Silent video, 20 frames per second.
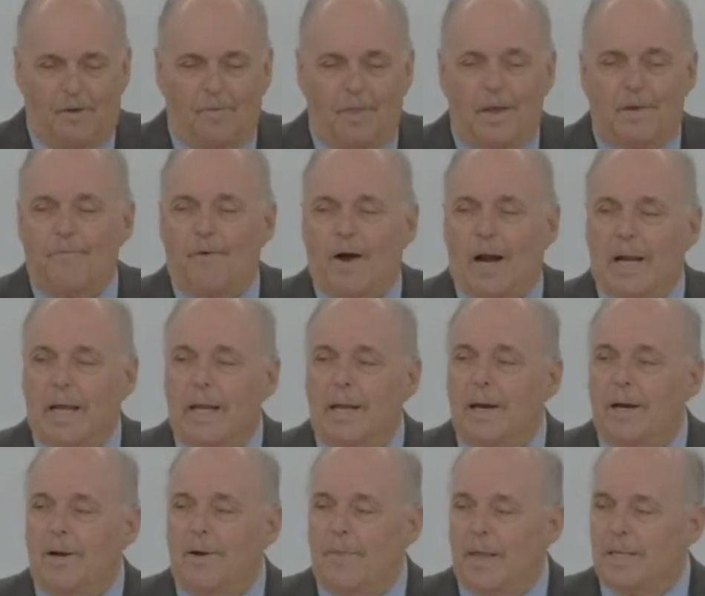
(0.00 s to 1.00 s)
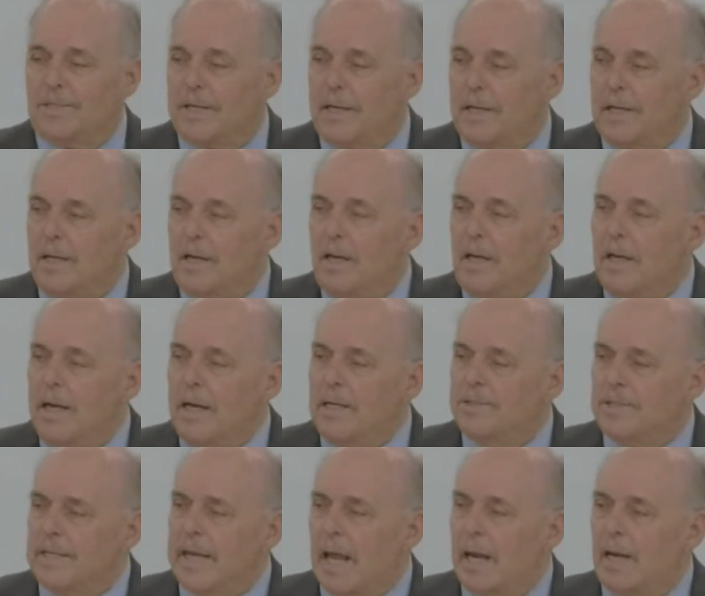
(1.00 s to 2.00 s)
then finally in there, they said, he's
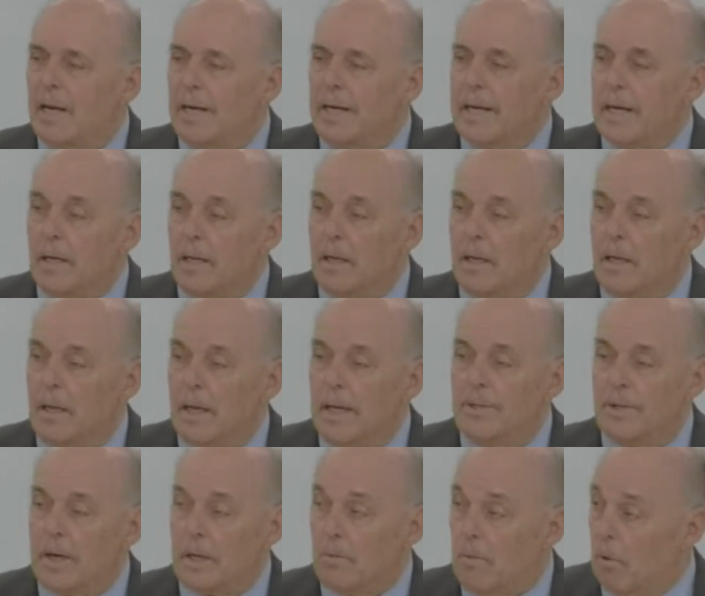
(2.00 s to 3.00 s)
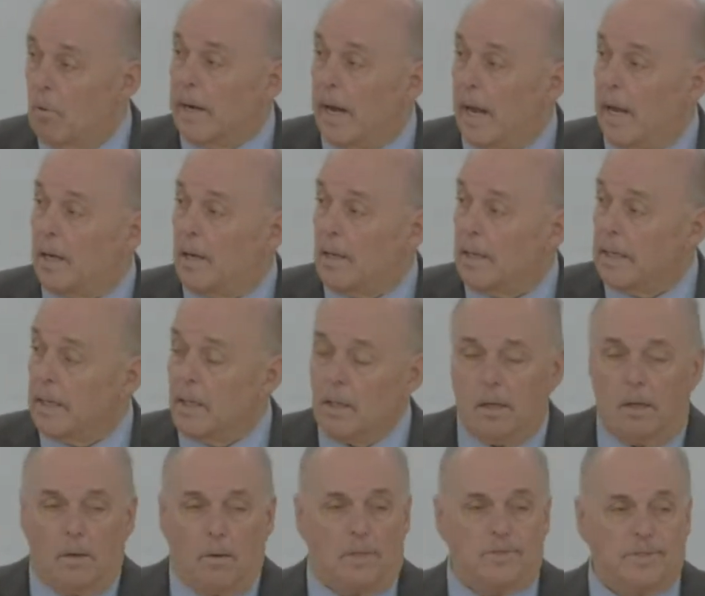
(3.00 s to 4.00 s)
a Galilean. He thought, oh, Galilee,
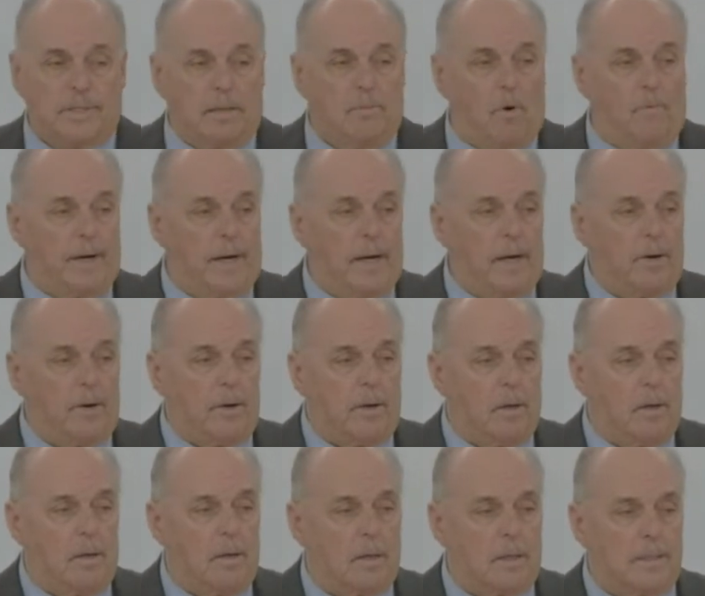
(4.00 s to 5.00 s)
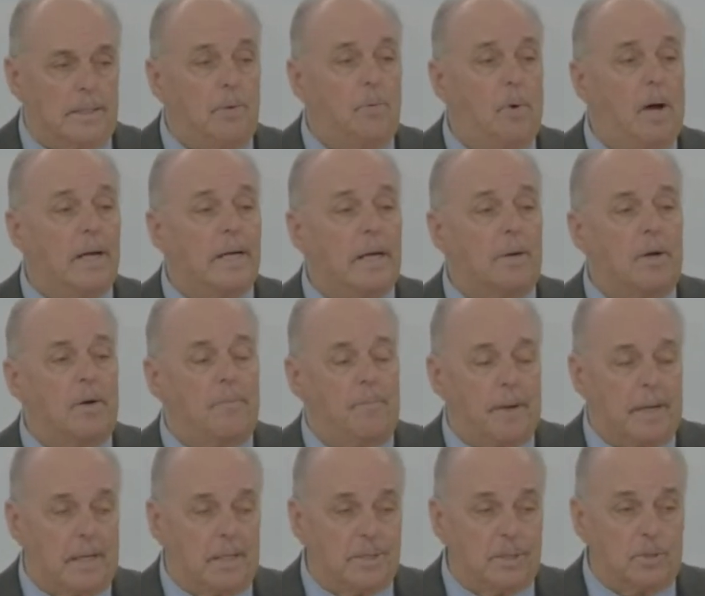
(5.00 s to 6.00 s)
I'll send him over to Herod. Because he wanted to get rid of it
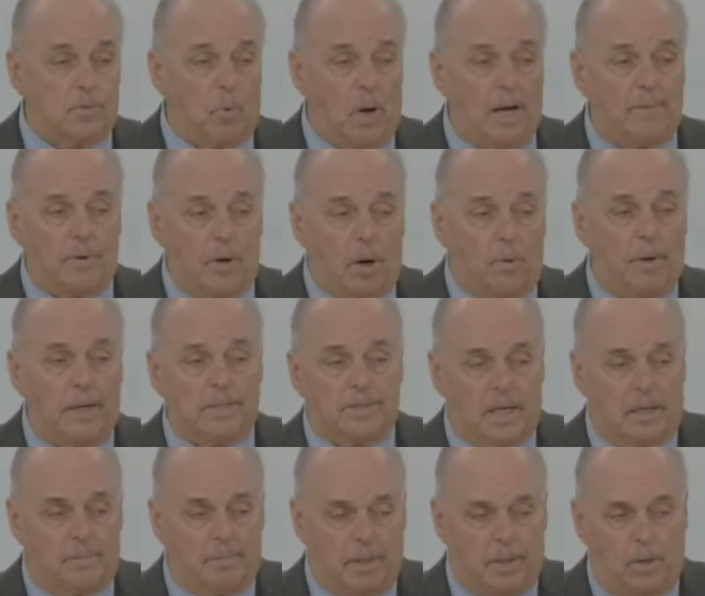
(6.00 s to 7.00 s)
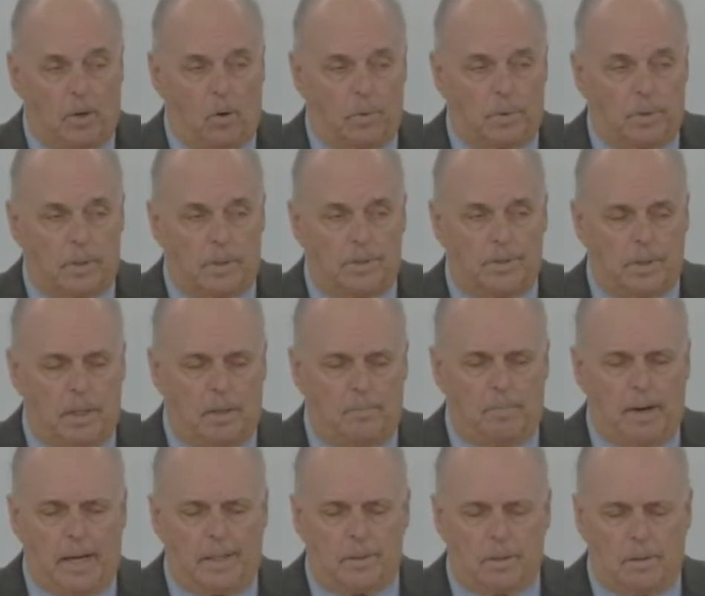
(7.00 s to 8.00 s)
because his wife had already sent him a note in
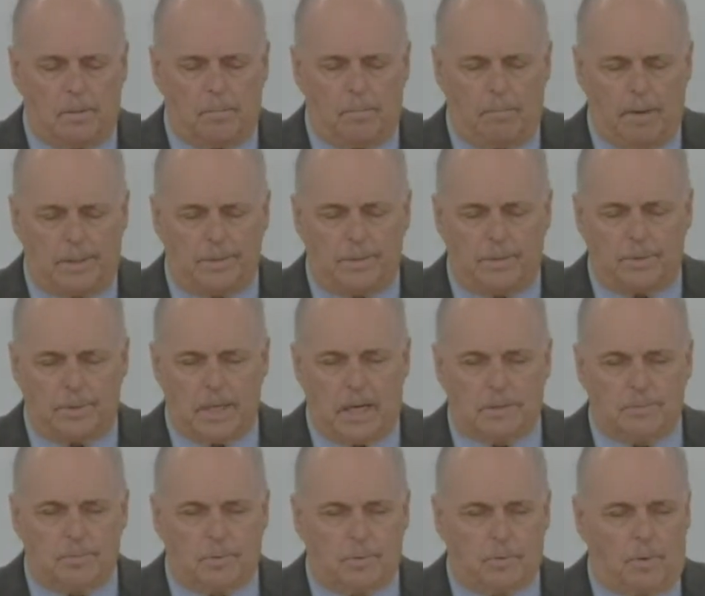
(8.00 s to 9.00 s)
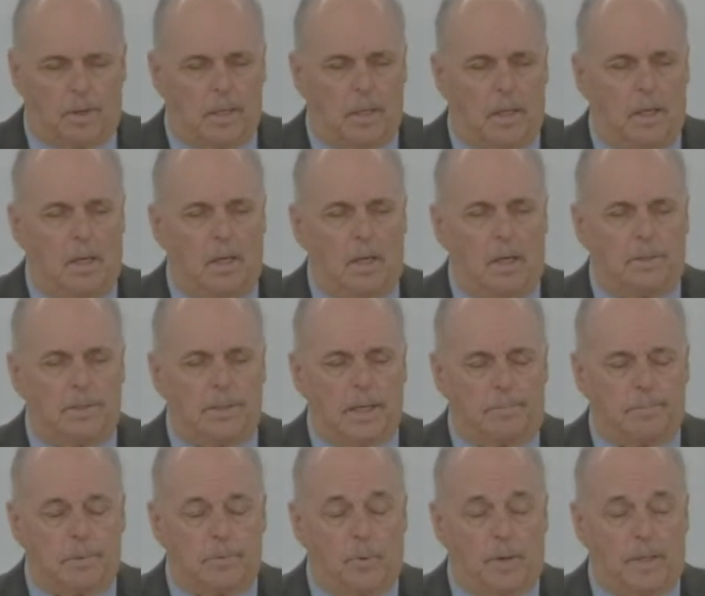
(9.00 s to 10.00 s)
Matthew's Gospel 20,
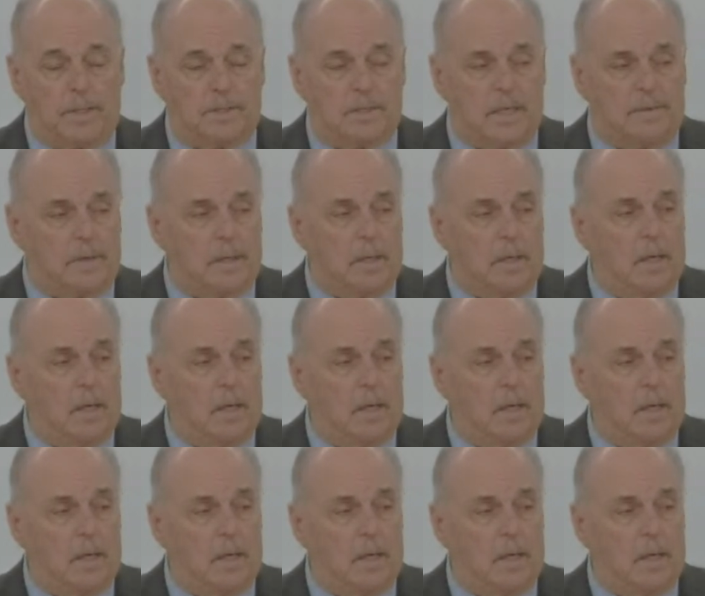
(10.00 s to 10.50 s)
chapter 27